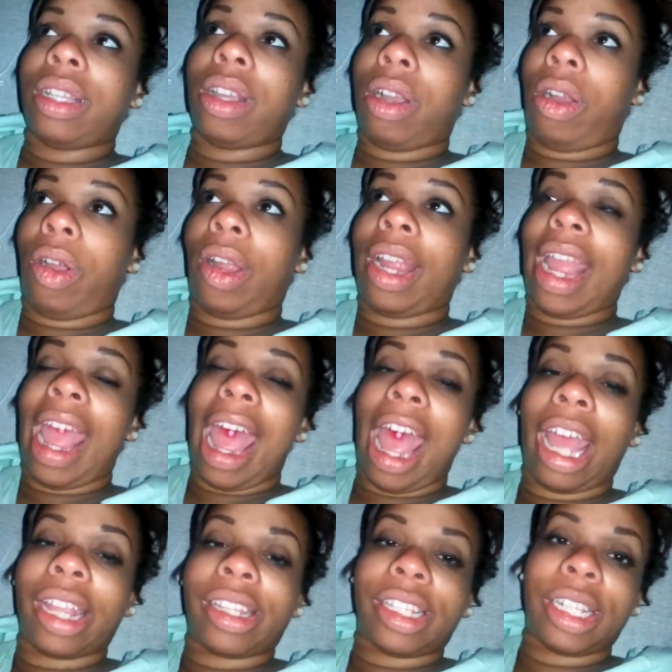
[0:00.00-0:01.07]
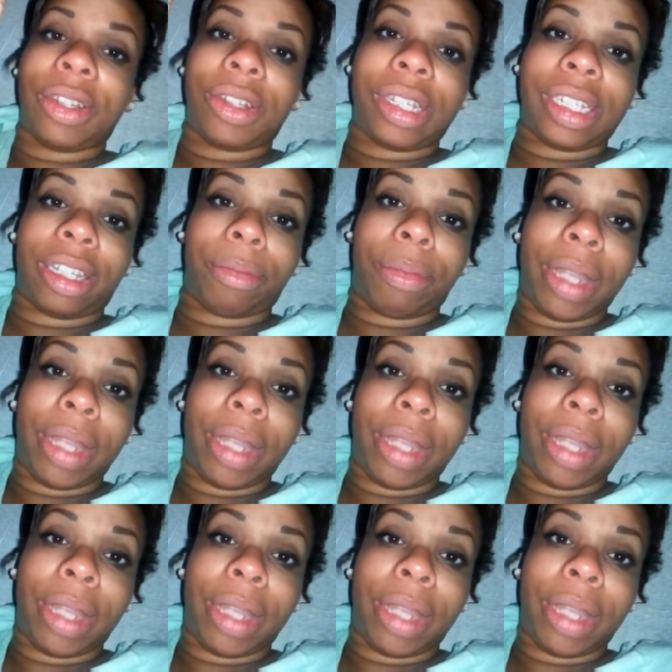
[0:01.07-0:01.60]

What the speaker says: already had a series of